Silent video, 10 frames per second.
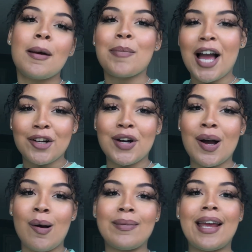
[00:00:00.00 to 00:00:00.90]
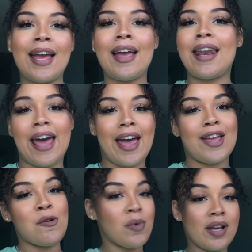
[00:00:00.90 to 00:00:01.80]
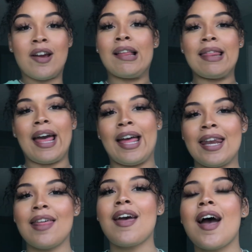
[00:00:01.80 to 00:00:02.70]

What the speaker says: background, and you will hear at the end.